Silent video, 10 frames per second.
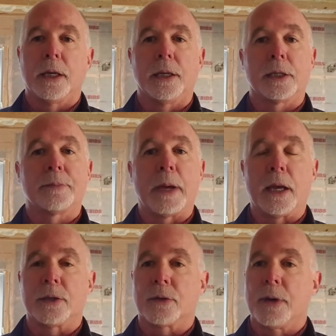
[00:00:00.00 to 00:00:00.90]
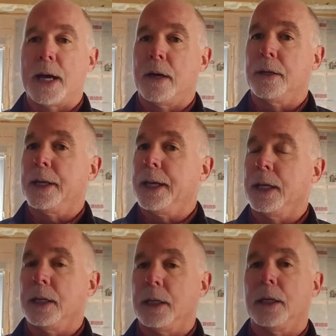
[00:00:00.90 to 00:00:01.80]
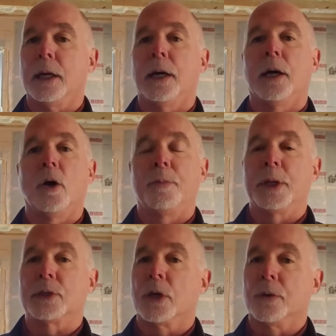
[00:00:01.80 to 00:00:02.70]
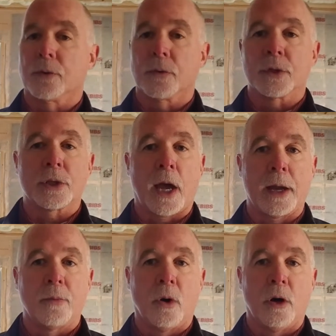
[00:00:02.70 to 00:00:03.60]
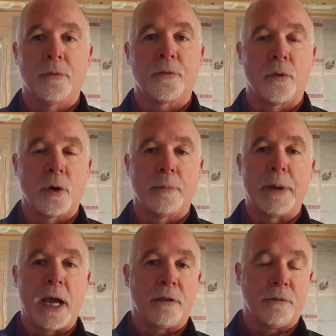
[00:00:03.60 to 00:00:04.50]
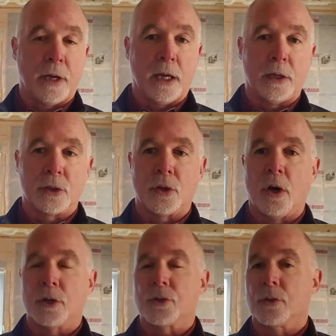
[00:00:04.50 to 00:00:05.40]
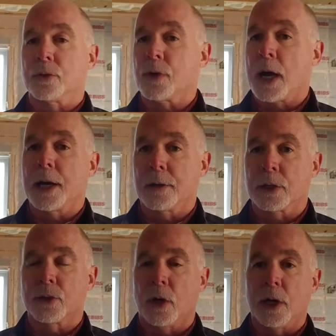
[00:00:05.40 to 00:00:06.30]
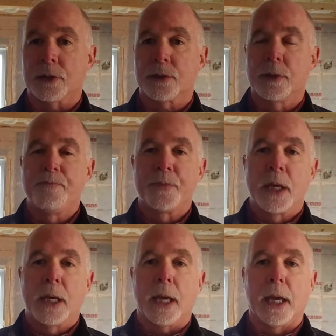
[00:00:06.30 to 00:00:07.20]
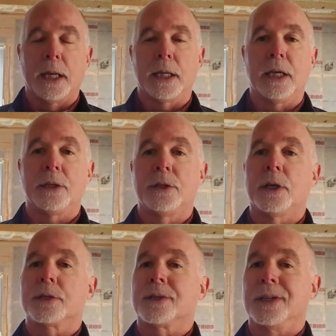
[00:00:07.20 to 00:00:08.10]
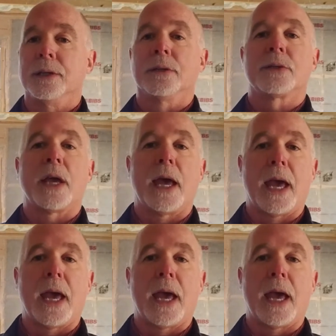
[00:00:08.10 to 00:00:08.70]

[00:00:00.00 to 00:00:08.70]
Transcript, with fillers: It expands around any uh, openings going through the sidewall for bath fan exhausts or dryer exhausts, and it just seals